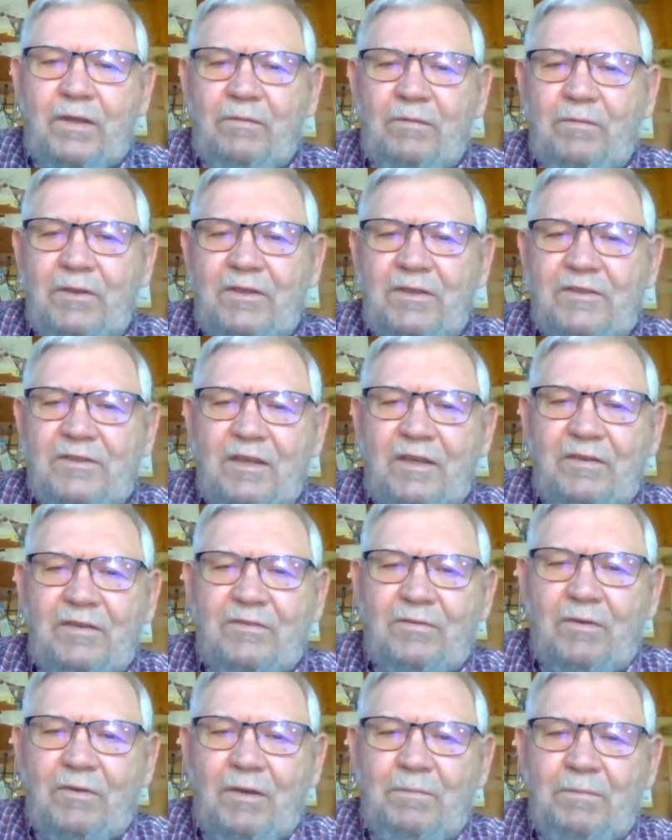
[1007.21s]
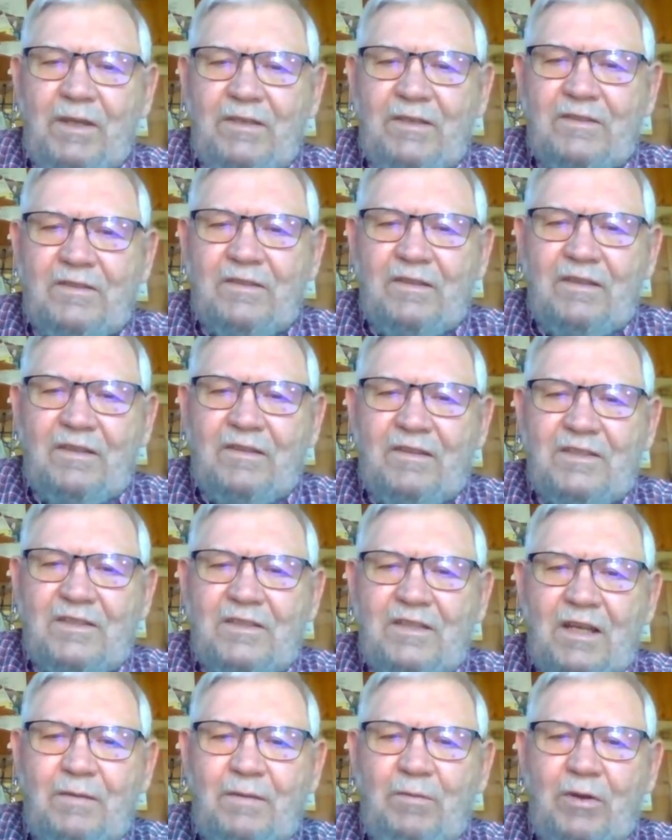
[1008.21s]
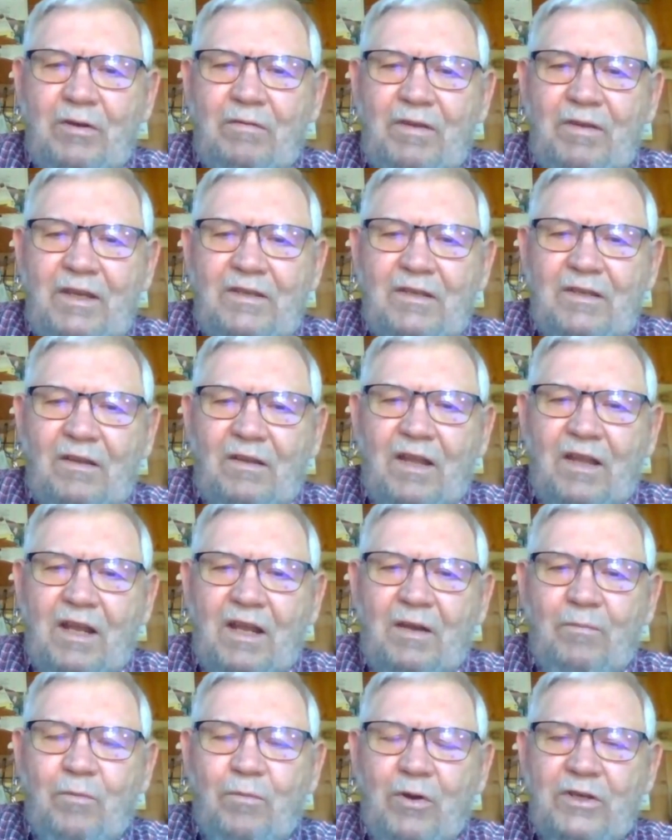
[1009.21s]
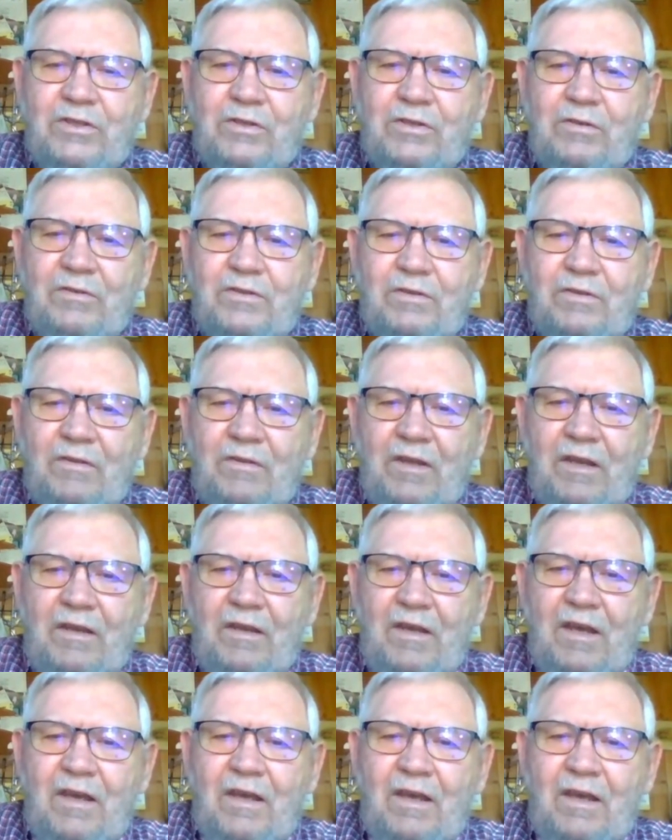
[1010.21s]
I wouldn't say soybeans at this time of year need a lot of moisture, so they